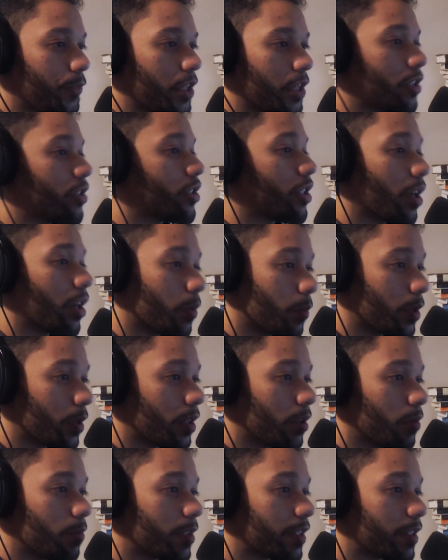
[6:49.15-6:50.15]
share it with
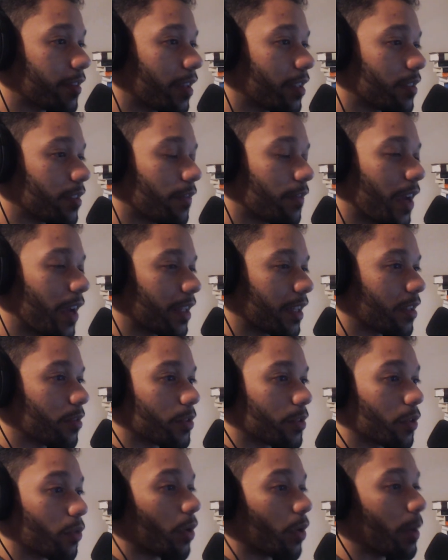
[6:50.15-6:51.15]
you besides the fact that it was
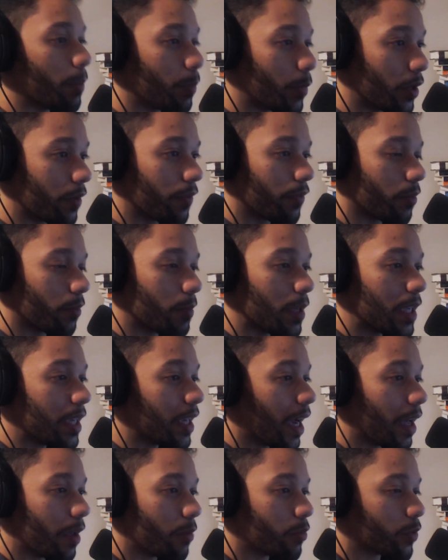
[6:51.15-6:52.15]
a great book for me.
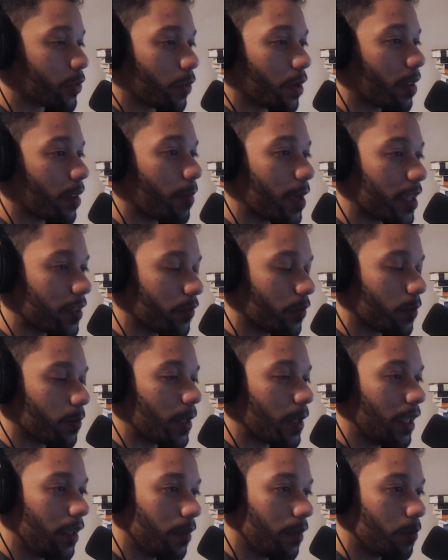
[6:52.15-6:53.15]
It was one of the best for
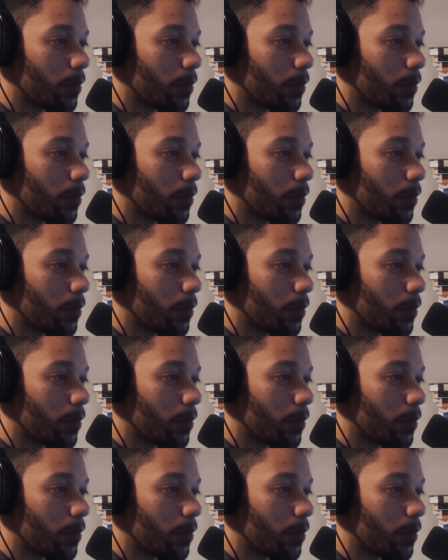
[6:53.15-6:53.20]
me.